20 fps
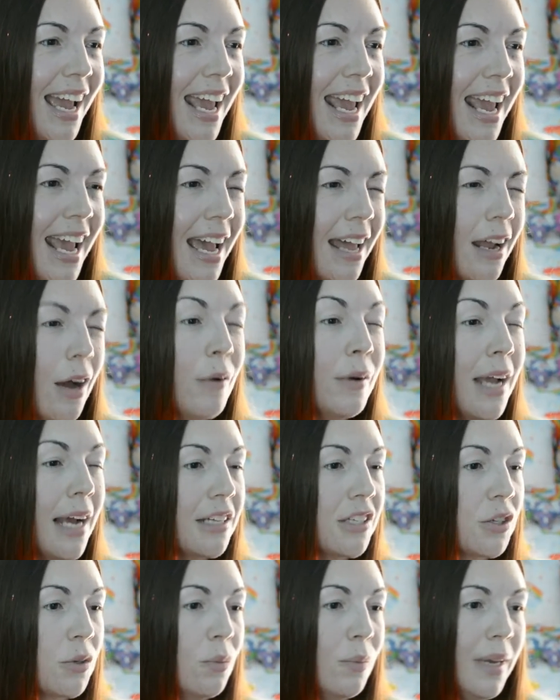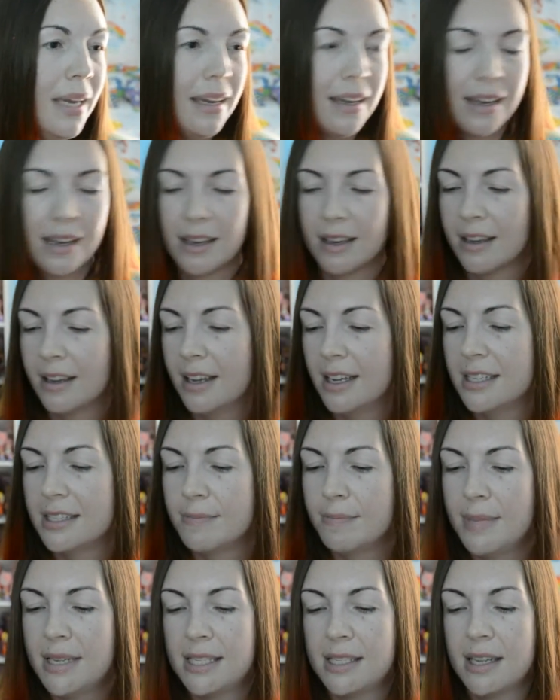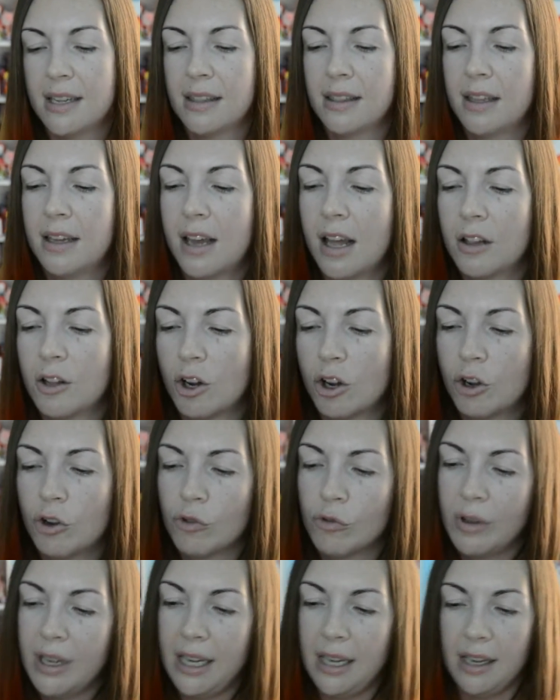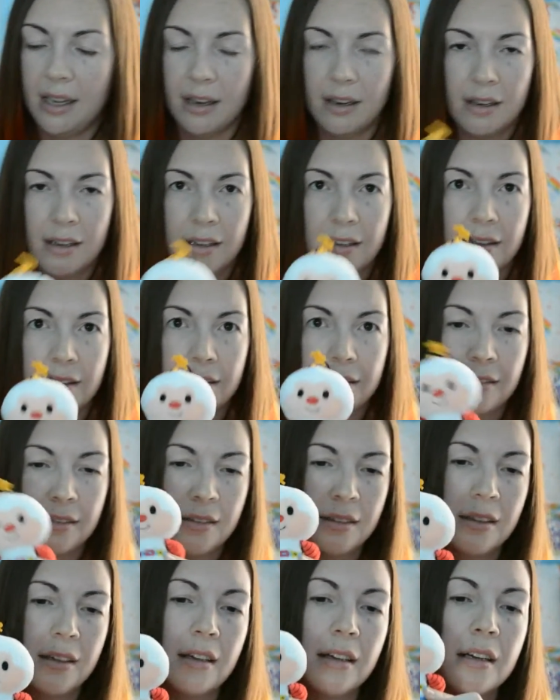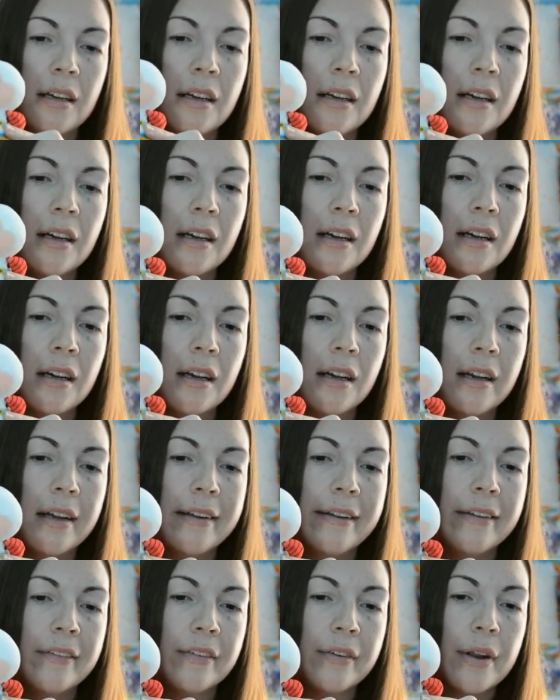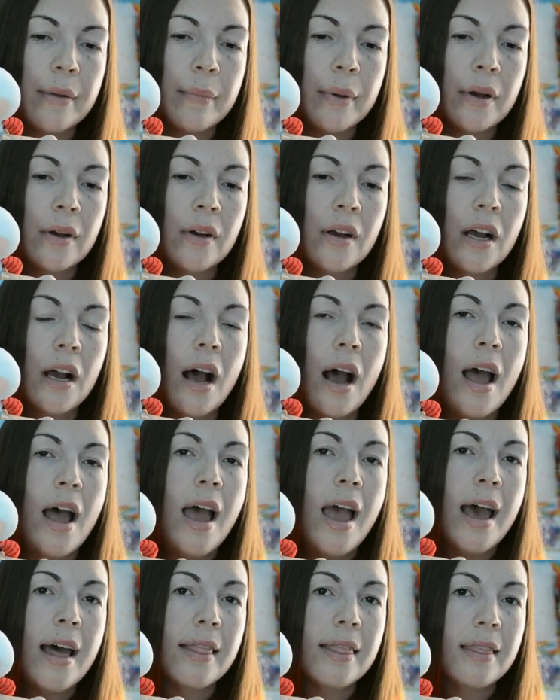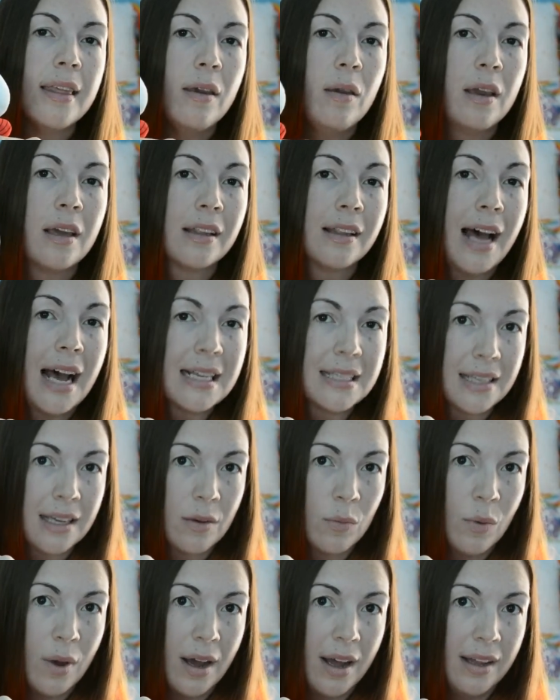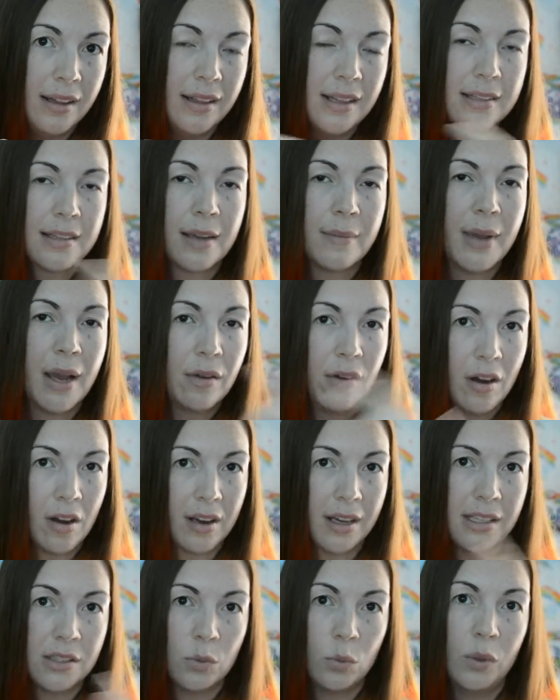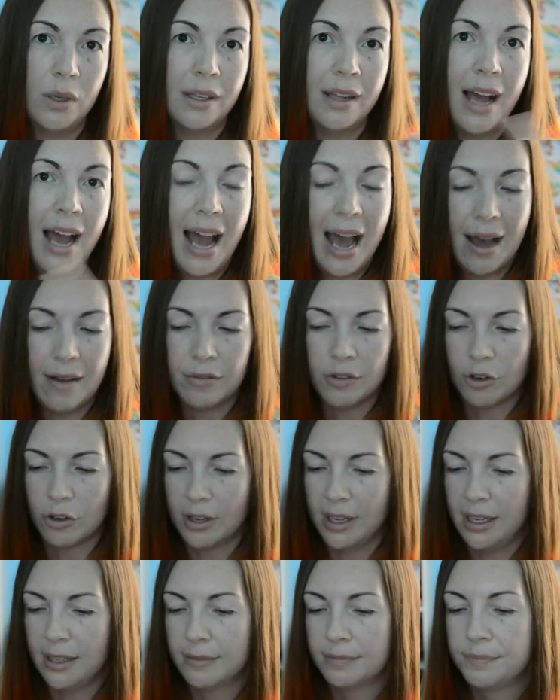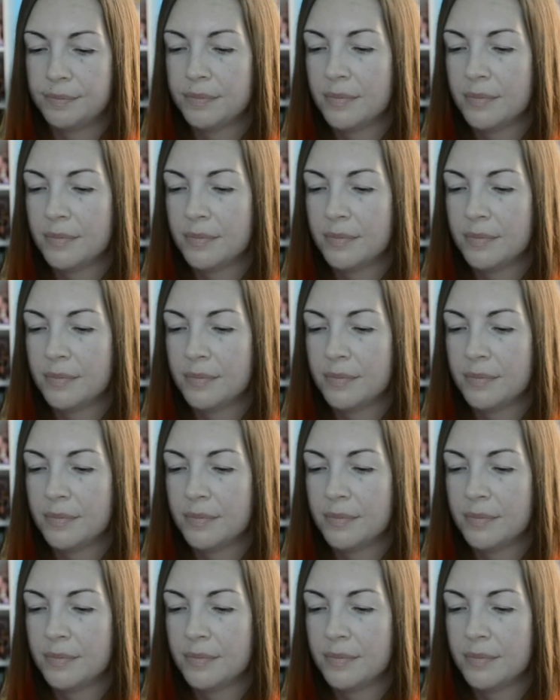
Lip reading: And, oh yeah, Twink is missing the color green in his rainbow. And the classic one that's coming out in August will have green.